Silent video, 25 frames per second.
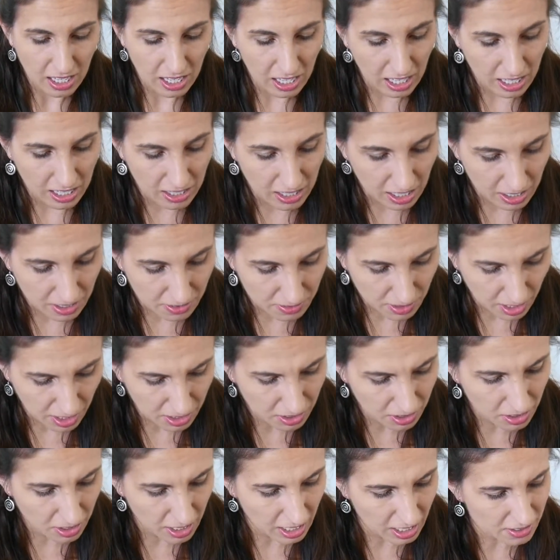
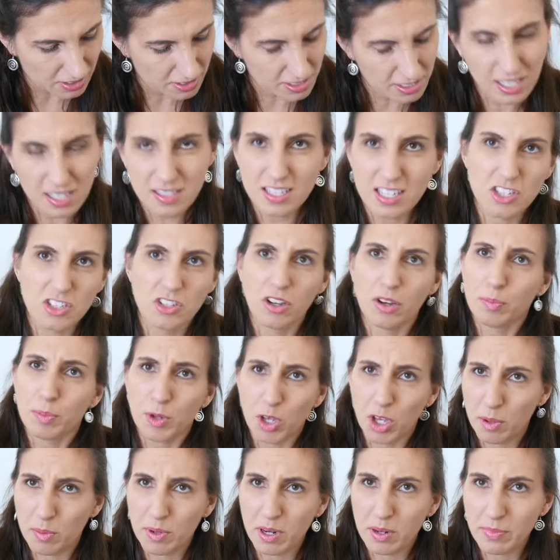it's not
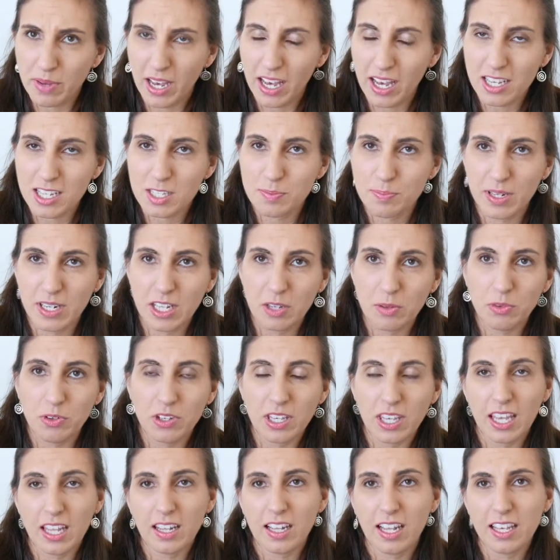permanent marks, but it will
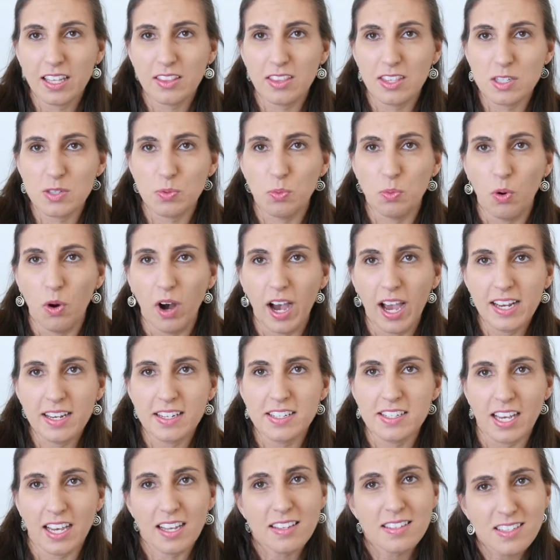get like this white
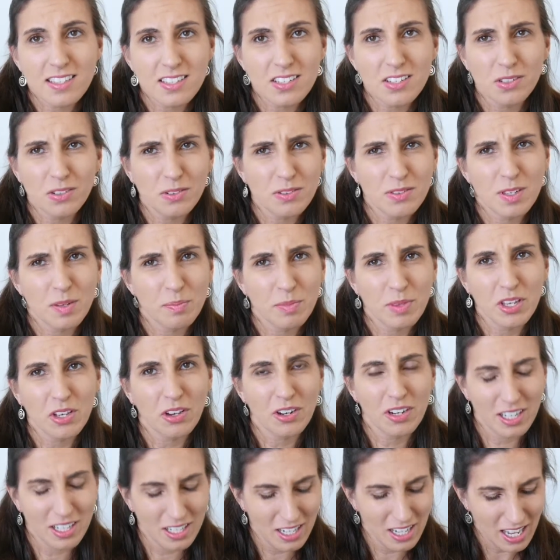dust or something
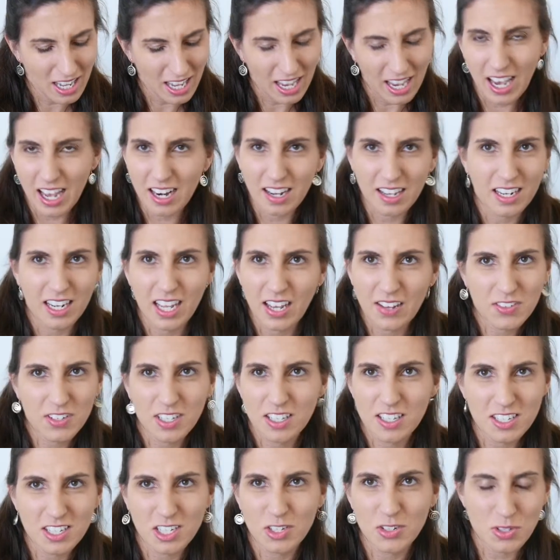on it, and I'd have to
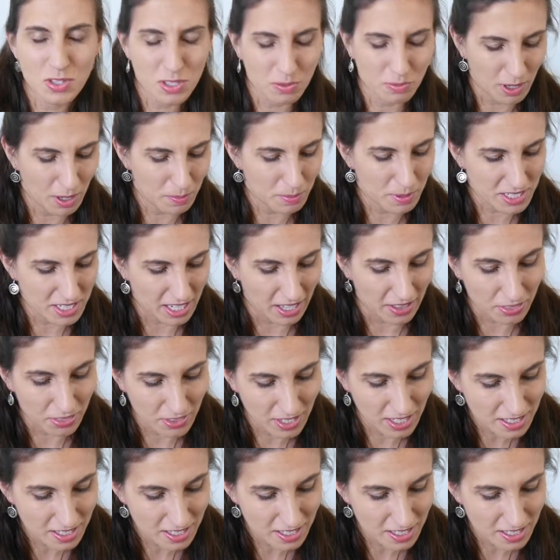continuously wipe it down.